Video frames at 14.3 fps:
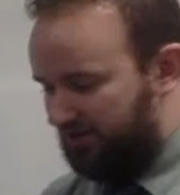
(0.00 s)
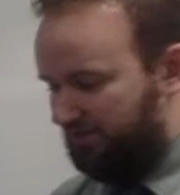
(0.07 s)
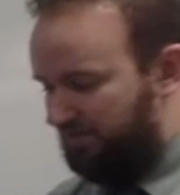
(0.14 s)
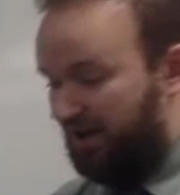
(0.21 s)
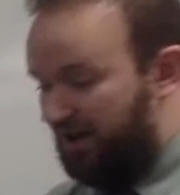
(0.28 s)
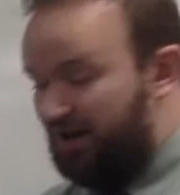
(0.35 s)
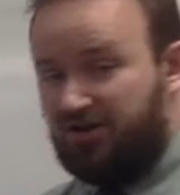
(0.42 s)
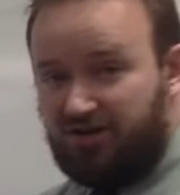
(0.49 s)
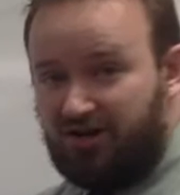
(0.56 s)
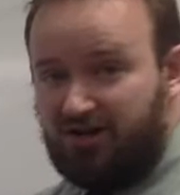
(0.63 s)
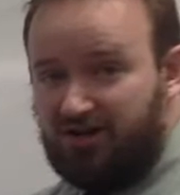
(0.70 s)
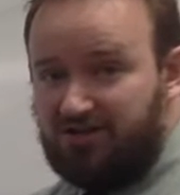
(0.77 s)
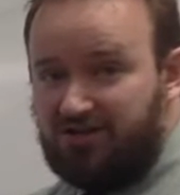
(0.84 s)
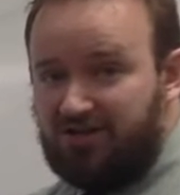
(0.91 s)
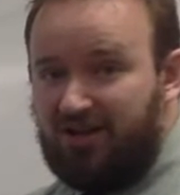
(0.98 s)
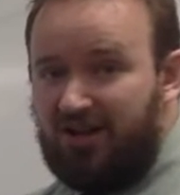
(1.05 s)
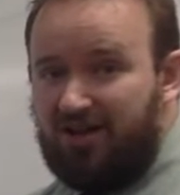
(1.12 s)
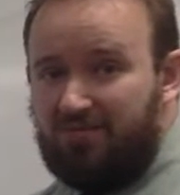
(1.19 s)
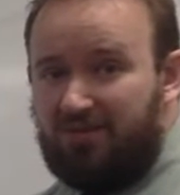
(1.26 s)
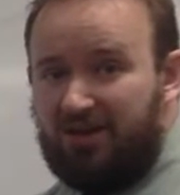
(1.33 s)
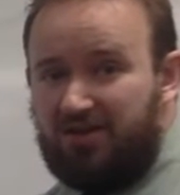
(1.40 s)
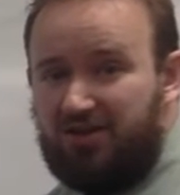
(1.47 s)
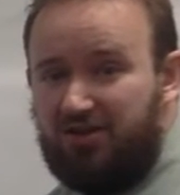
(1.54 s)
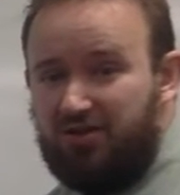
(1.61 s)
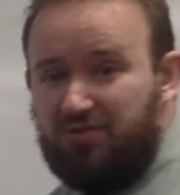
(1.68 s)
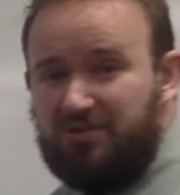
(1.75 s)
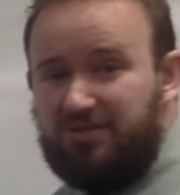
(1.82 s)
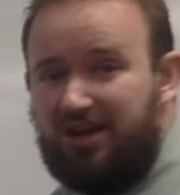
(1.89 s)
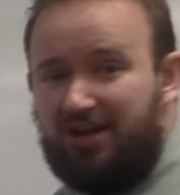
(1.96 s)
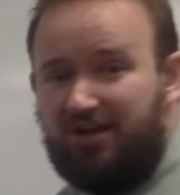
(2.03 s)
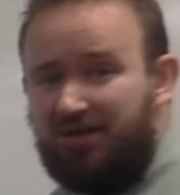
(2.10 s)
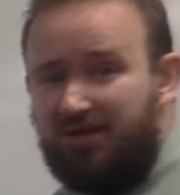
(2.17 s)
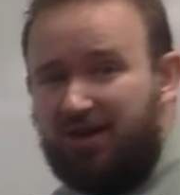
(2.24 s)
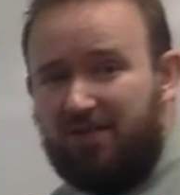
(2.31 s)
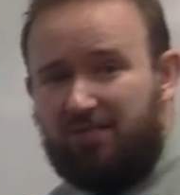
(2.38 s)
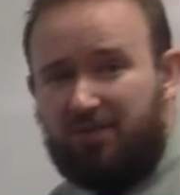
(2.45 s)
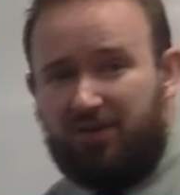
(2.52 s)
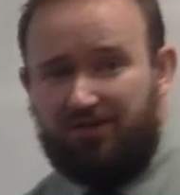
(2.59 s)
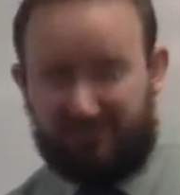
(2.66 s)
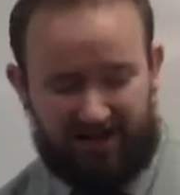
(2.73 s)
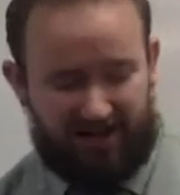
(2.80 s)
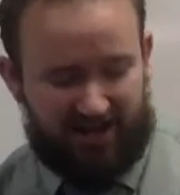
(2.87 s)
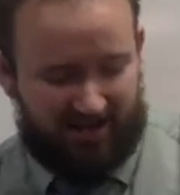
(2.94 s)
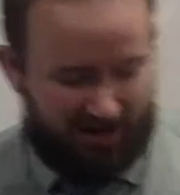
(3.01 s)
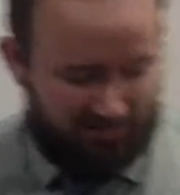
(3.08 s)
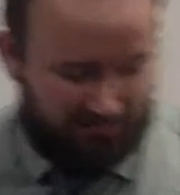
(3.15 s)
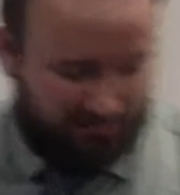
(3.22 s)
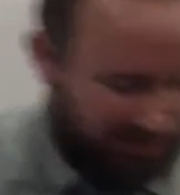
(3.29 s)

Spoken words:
pictures my cubes. Now, if you're not perfect at it, I'm not